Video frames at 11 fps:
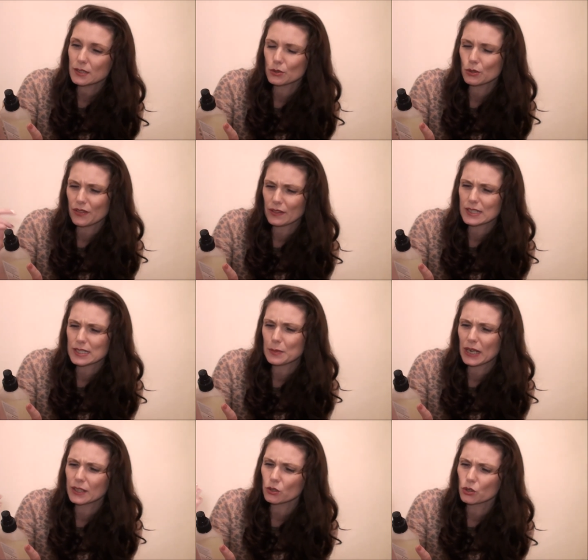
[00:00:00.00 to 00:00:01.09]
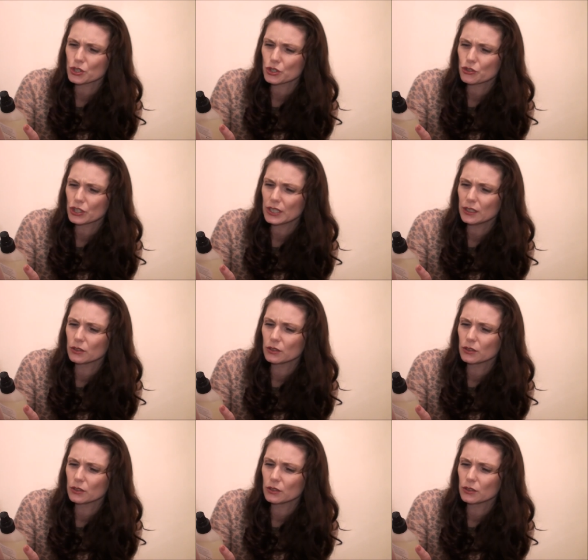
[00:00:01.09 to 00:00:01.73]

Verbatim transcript: So I think that's the brand, Orange and Tree.